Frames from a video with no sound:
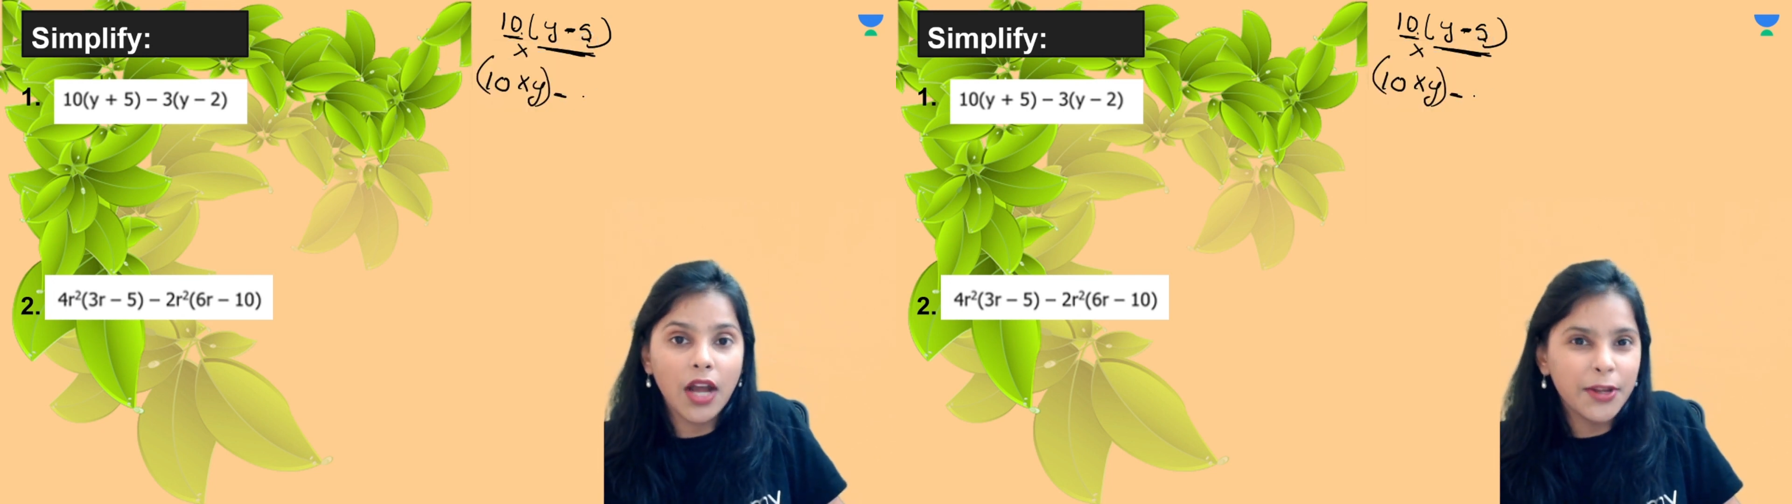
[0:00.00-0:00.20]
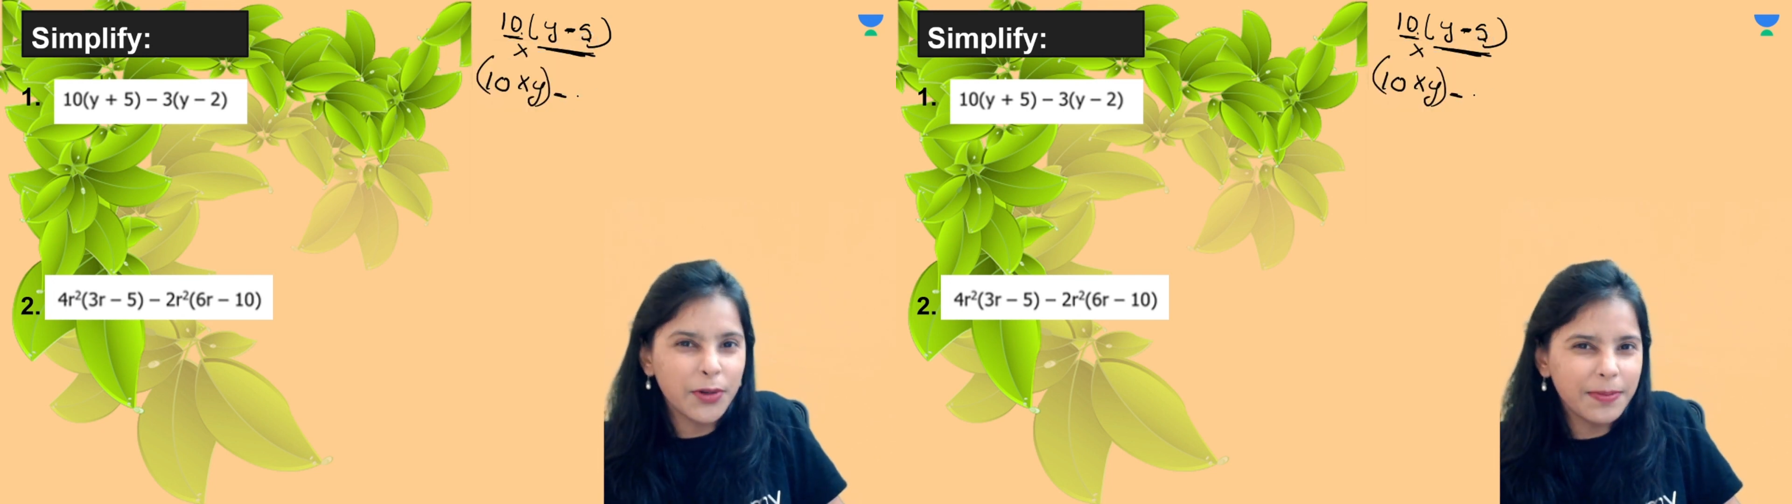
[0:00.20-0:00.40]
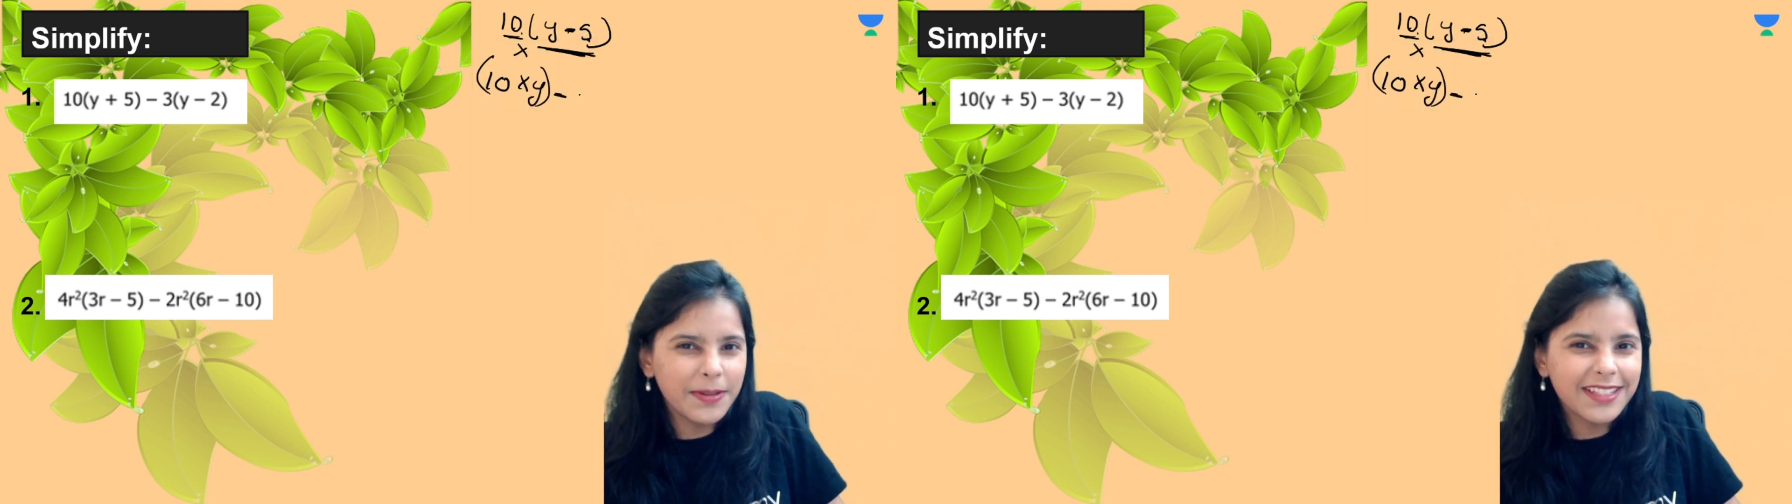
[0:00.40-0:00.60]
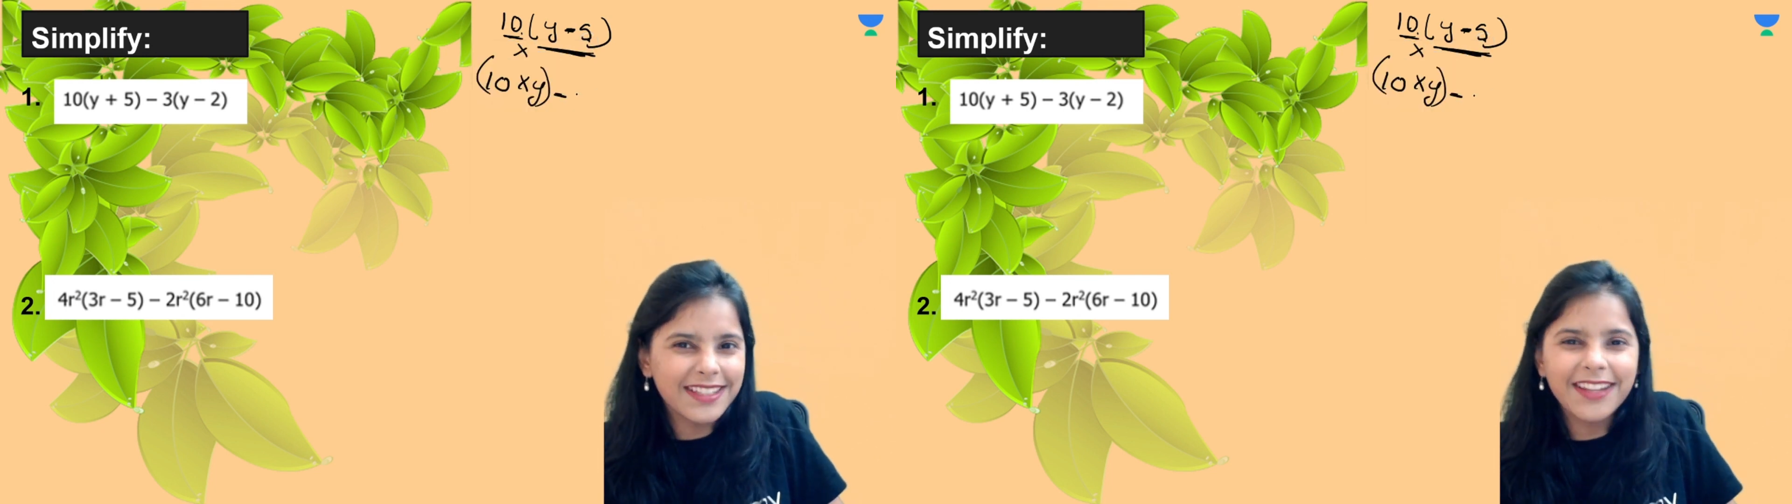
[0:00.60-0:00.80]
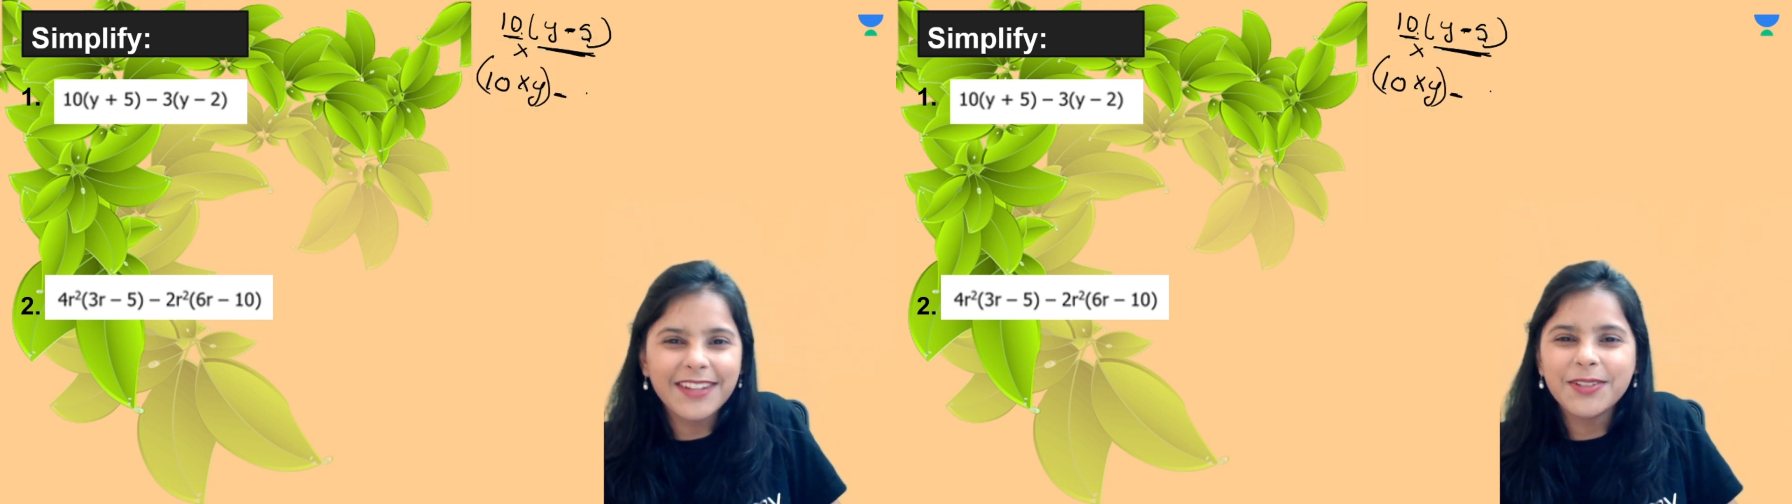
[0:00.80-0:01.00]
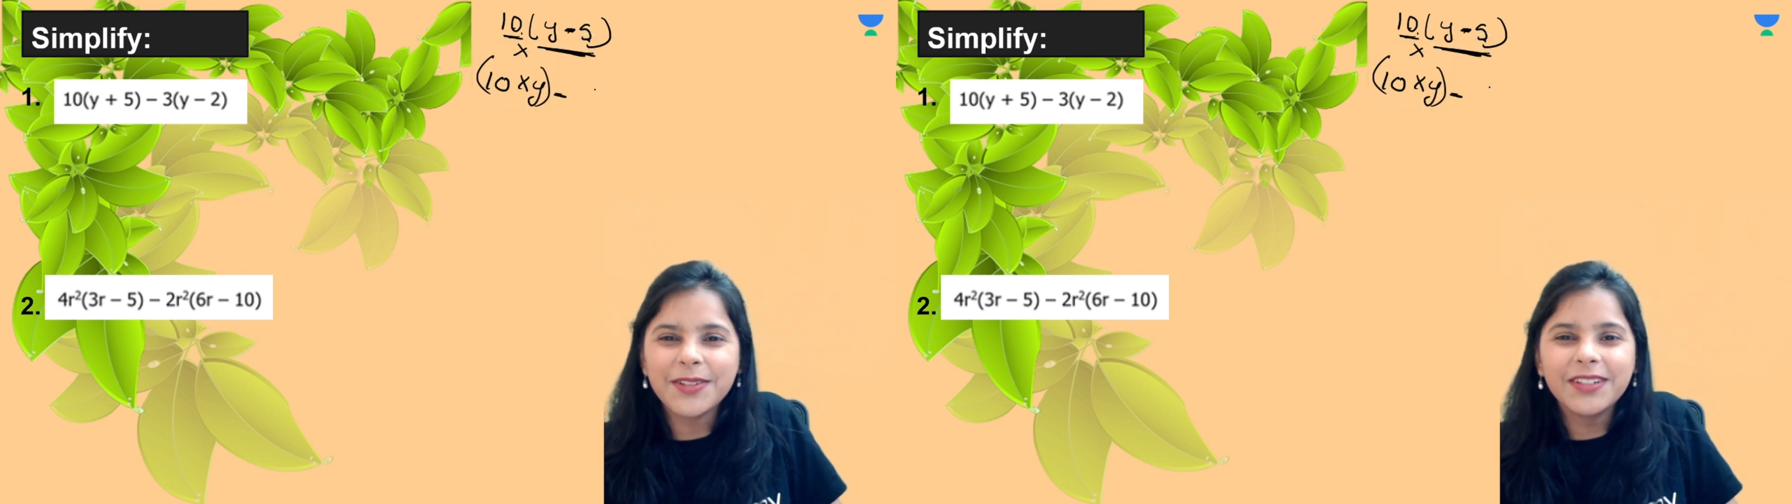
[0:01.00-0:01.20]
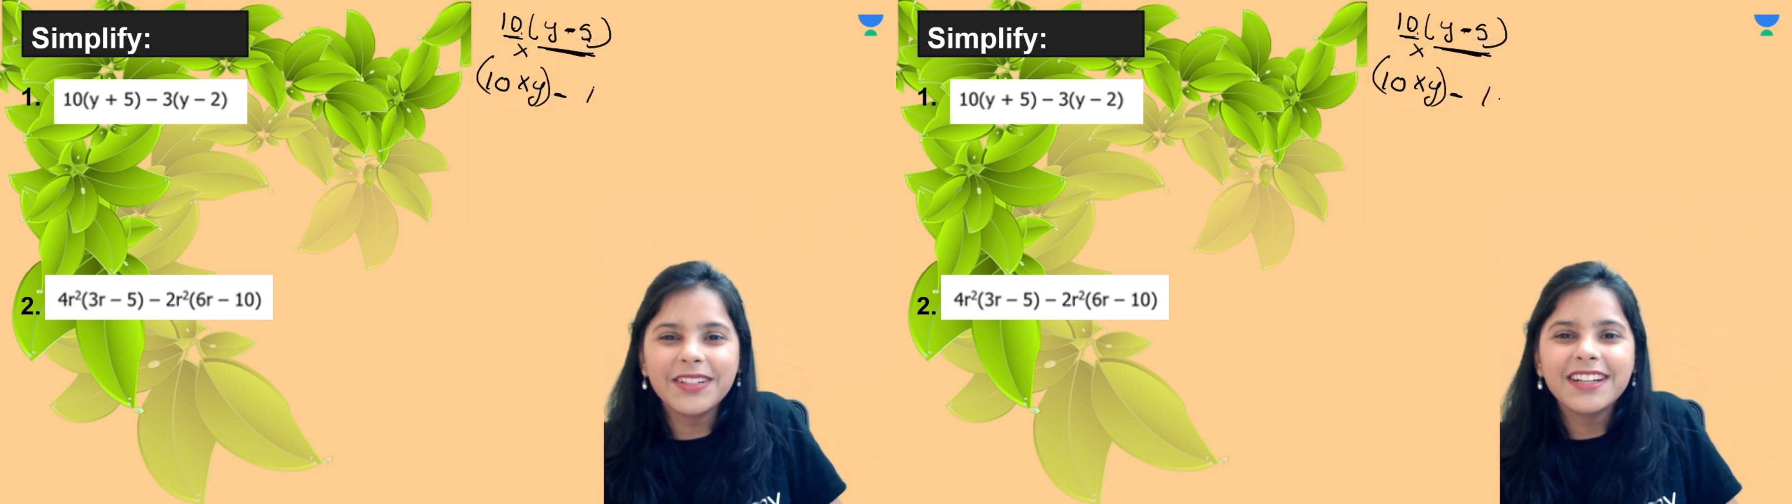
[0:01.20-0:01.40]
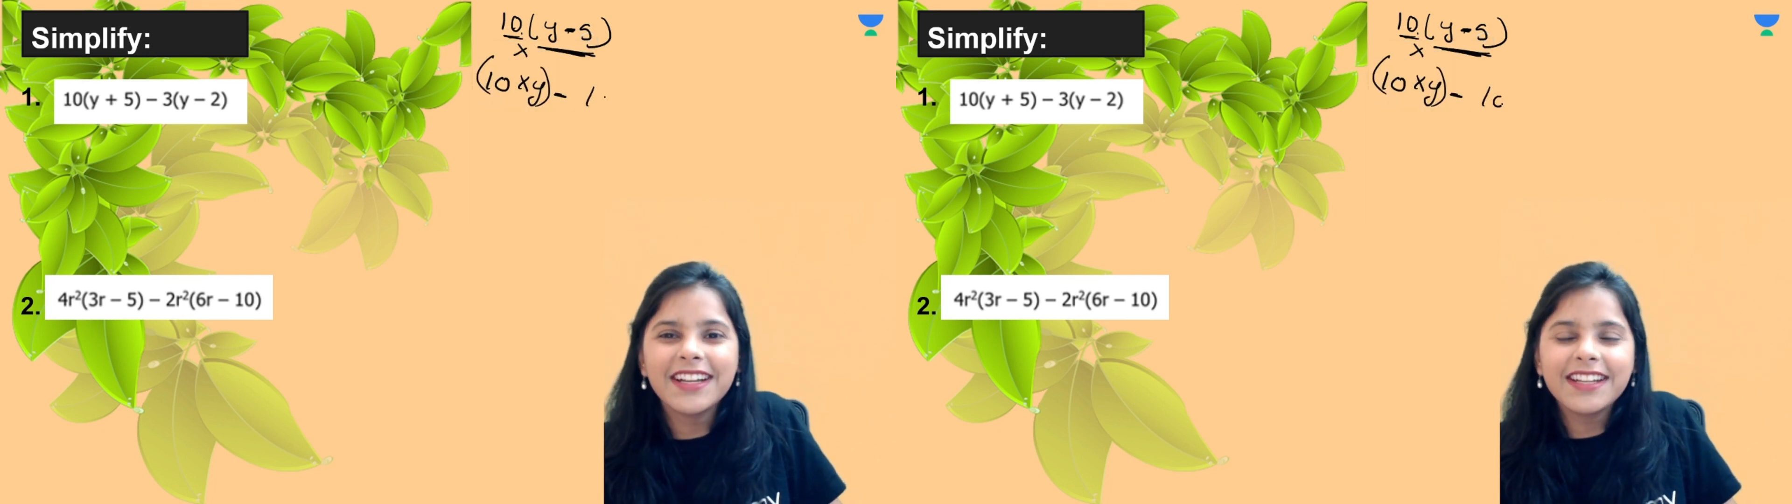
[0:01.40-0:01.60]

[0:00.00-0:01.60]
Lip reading: I hope it is clear to you.